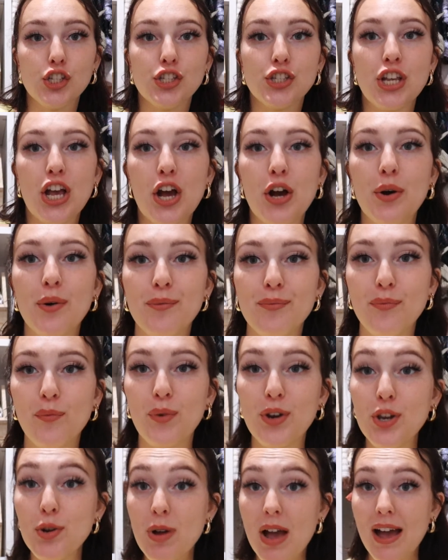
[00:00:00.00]
So
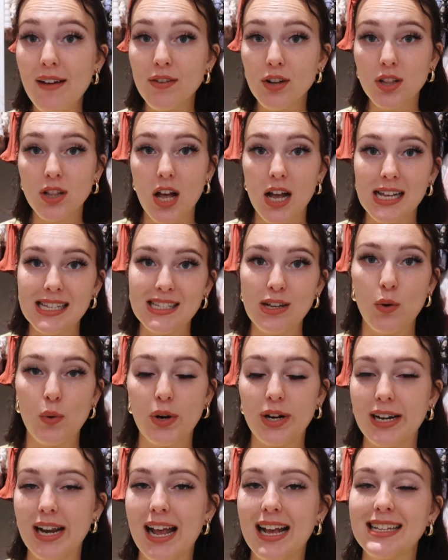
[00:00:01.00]
when you have a closet
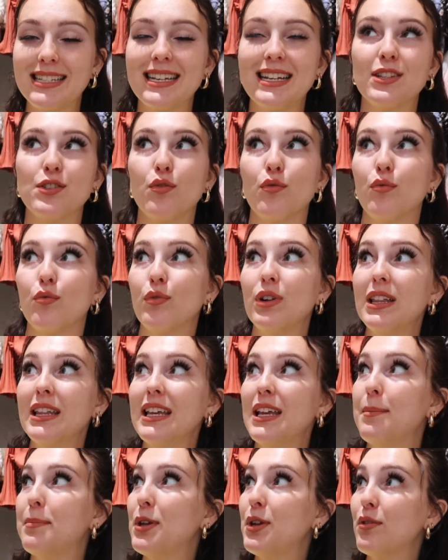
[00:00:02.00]
organized, it's
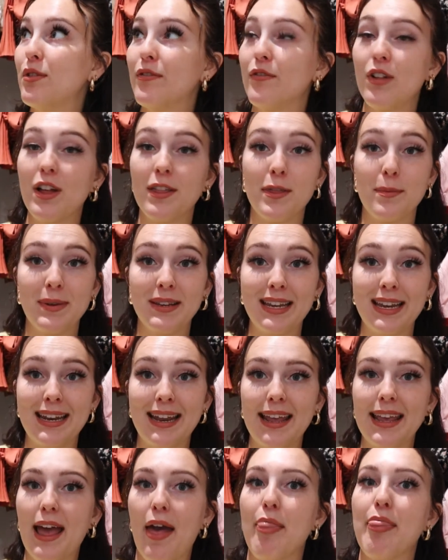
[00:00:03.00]
really beautiful at the
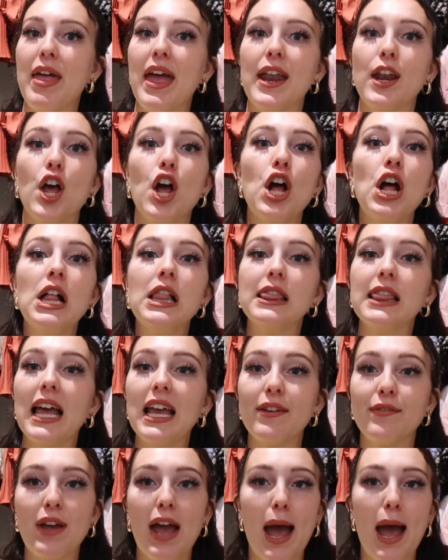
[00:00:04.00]
beginning, and then life